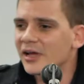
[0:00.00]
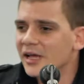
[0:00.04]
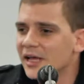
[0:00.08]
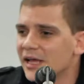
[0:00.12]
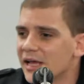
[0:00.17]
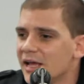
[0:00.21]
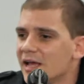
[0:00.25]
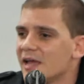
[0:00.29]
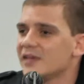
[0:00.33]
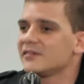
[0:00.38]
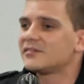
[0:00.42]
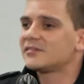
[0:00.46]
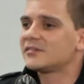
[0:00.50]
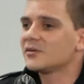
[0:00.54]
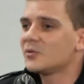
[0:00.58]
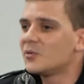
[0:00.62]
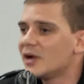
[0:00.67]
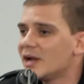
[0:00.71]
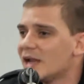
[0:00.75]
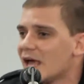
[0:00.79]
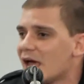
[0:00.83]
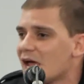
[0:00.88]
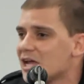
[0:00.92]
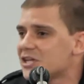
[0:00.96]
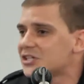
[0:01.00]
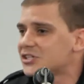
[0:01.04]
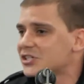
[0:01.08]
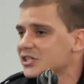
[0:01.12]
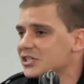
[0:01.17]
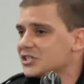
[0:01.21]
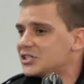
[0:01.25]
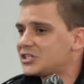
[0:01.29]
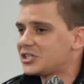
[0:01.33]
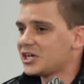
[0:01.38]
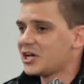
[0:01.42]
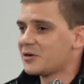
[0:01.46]
is
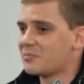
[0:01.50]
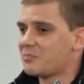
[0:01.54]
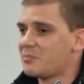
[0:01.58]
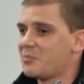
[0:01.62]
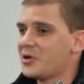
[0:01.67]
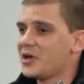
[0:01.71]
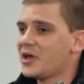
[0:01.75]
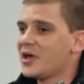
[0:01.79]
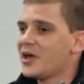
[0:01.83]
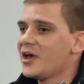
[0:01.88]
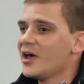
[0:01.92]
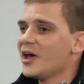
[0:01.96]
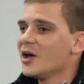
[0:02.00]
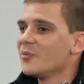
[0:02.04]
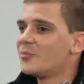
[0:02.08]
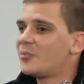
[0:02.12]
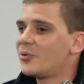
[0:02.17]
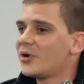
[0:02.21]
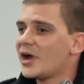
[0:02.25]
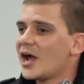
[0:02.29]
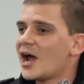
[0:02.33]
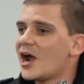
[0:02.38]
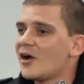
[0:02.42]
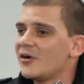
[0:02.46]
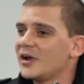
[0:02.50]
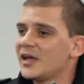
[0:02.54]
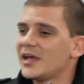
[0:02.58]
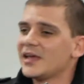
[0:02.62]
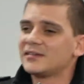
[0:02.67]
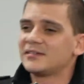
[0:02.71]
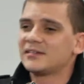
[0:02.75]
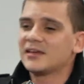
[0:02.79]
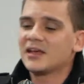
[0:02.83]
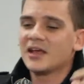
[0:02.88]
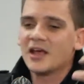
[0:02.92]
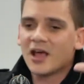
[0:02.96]
relationship. Prayer
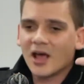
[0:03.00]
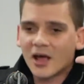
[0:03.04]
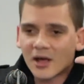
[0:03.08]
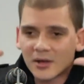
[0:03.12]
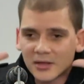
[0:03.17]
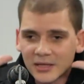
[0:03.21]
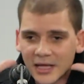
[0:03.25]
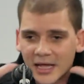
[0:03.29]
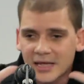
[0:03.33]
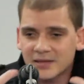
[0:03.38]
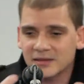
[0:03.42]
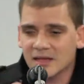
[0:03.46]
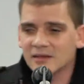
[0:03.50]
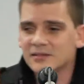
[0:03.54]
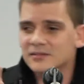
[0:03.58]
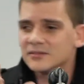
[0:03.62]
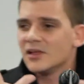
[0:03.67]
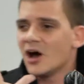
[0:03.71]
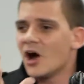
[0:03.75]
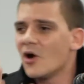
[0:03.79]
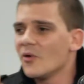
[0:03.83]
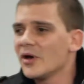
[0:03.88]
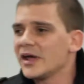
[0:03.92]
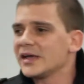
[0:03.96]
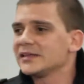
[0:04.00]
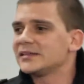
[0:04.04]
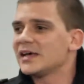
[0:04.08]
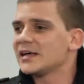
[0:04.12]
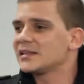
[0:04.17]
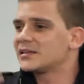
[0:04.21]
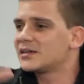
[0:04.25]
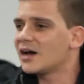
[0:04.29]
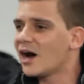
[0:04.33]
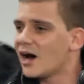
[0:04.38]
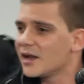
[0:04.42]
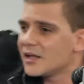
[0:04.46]
is is, is knowing
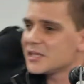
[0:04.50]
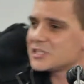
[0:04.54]
that God